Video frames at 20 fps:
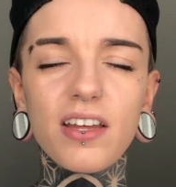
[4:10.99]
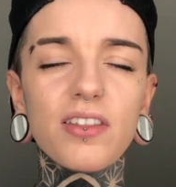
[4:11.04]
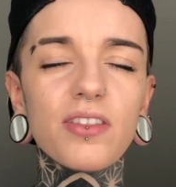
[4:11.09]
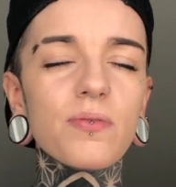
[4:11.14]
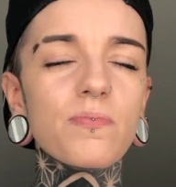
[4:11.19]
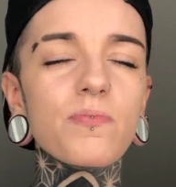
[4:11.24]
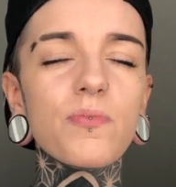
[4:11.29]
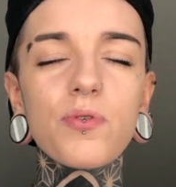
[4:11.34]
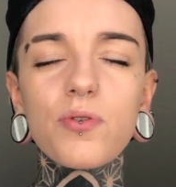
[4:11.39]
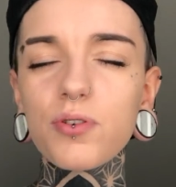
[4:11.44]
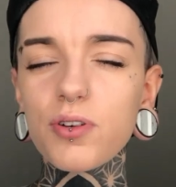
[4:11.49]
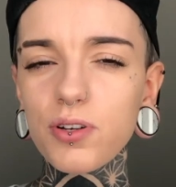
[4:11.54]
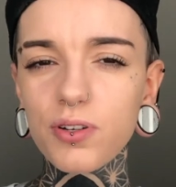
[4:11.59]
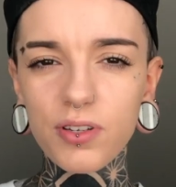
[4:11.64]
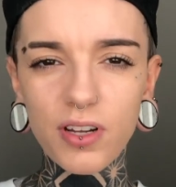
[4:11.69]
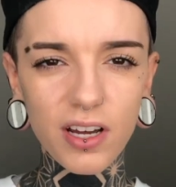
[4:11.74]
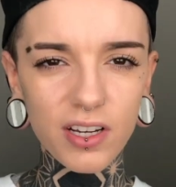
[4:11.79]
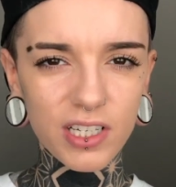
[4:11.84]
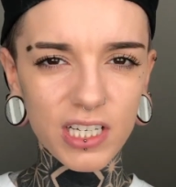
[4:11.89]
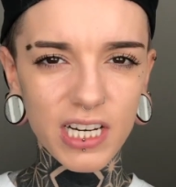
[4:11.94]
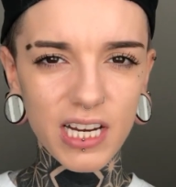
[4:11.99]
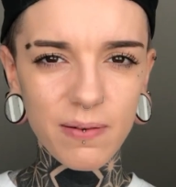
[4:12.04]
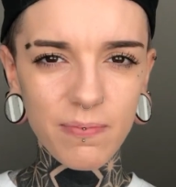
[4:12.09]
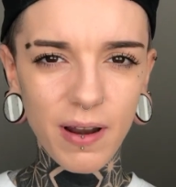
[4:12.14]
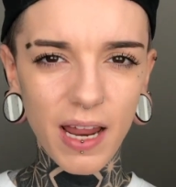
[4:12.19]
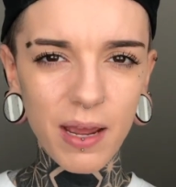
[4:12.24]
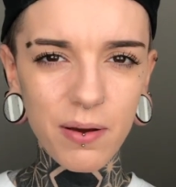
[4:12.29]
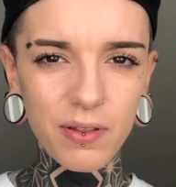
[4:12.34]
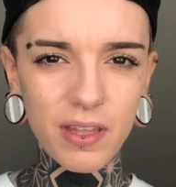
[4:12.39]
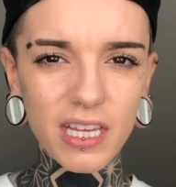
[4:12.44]
The more you touch it and
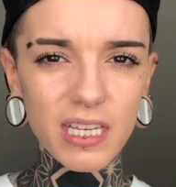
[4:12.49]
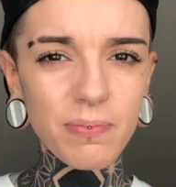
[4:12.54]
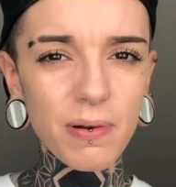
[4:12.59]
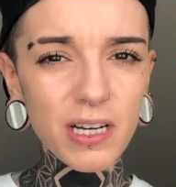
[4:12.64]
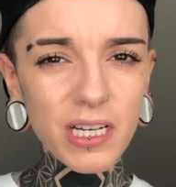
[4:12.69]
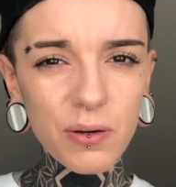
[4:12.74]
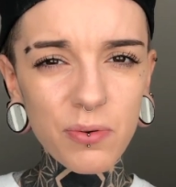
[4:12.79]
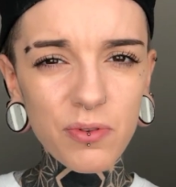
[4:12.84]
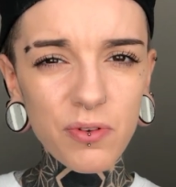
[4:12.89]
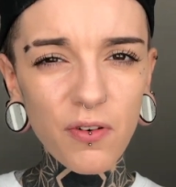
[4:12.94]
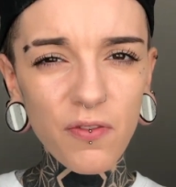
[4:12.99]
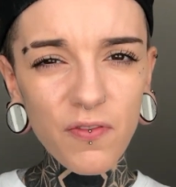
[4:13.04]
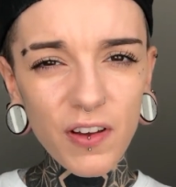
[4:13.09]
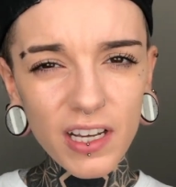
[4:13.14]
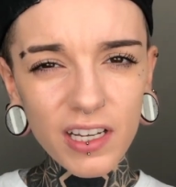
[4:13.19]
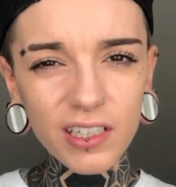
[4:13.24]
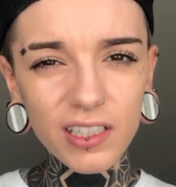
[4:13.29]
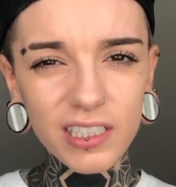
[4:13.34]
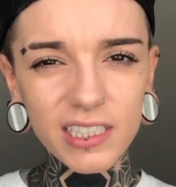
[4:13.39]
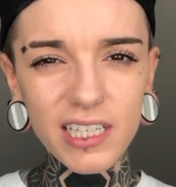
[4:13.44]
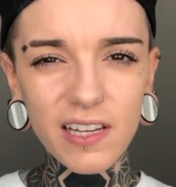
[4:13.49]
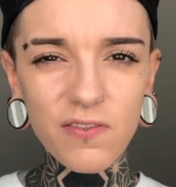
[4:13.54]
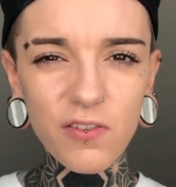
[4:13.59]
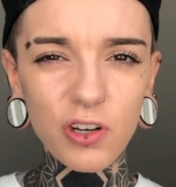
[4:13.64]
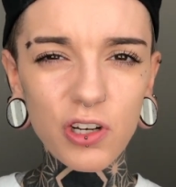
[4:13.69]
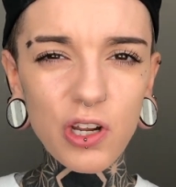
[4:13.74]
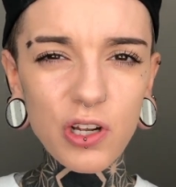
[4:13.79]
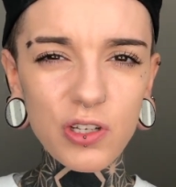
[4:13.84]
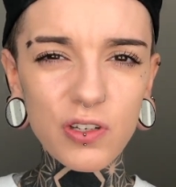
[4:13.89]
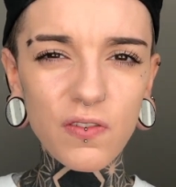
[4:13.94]
play with it, especially with your fingers, they've got
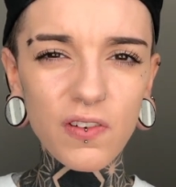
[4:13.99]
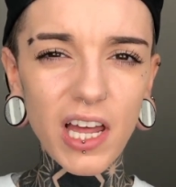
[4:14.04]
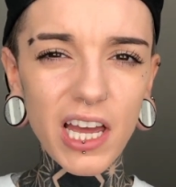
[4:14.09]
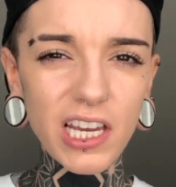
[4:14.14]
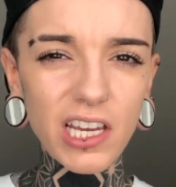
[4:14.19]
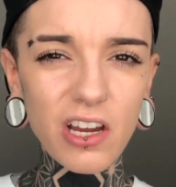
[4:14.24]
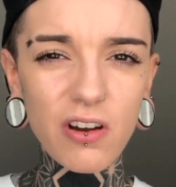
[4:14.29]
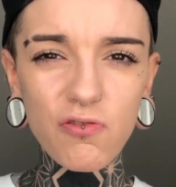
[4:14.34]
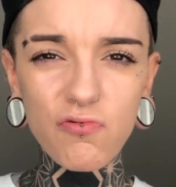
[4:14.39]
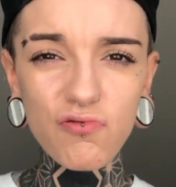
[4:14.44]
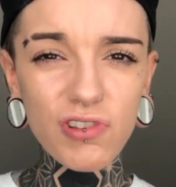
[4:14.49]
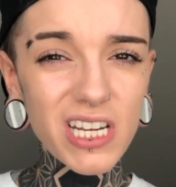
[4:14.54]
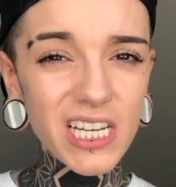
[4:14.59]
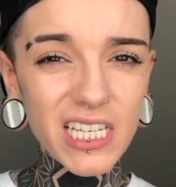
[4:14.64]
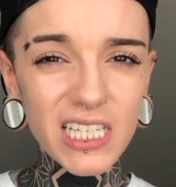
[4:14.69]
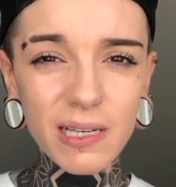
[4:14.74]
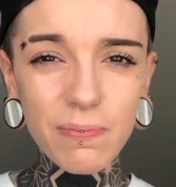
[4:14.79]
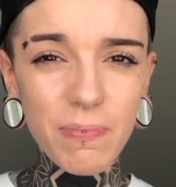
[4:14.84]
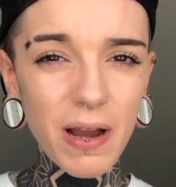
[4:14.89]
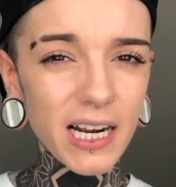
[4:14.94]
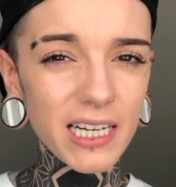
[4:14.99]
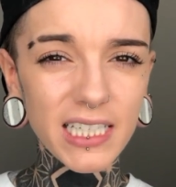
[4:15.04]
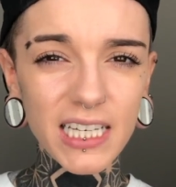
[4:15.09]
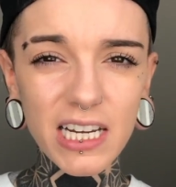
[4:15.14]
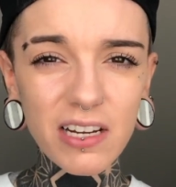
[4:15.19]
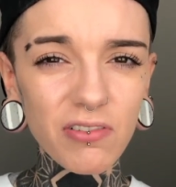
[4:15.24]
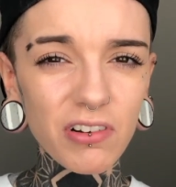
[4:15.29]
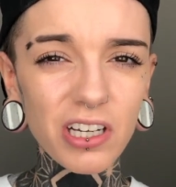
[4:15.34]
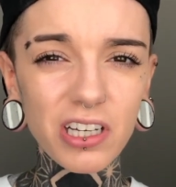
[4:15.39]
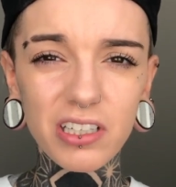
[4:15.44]
loads of like grease,
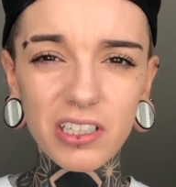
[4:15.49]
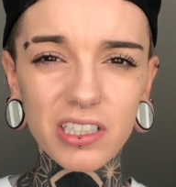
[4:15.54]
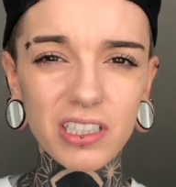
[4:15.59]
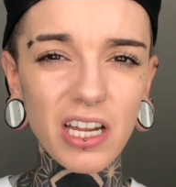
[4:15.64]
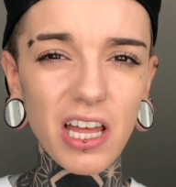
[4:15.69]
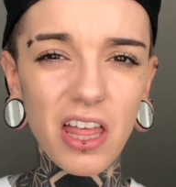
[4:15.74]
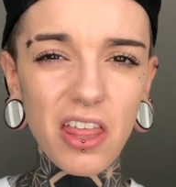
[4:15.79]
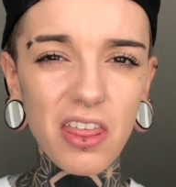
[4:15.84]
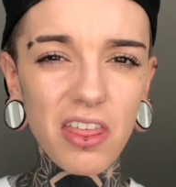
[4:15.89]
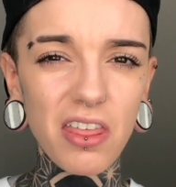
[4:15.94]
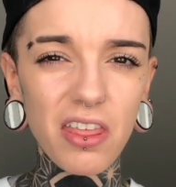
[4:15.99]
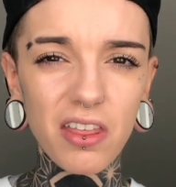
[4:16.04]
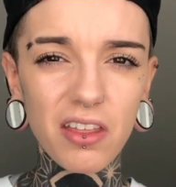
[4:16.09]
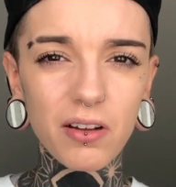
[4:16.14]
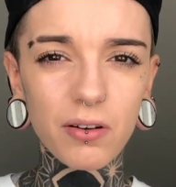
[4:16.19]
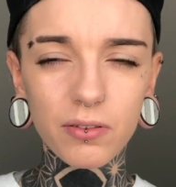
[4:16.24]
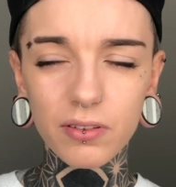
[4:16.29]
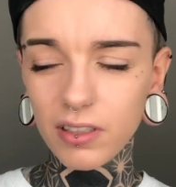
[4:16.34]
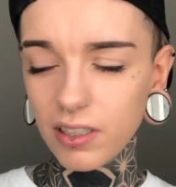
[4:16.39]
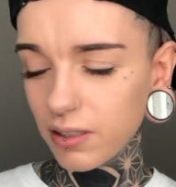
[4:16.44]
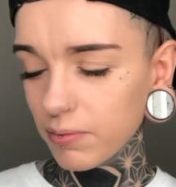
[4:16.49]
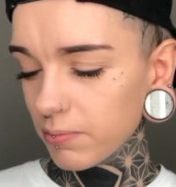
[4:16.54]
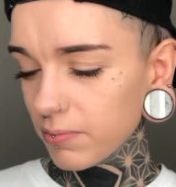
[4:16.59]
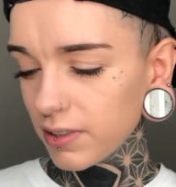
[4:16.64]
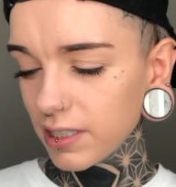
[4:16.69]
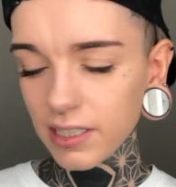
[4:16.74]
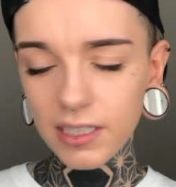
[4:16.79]
bacteria and on them,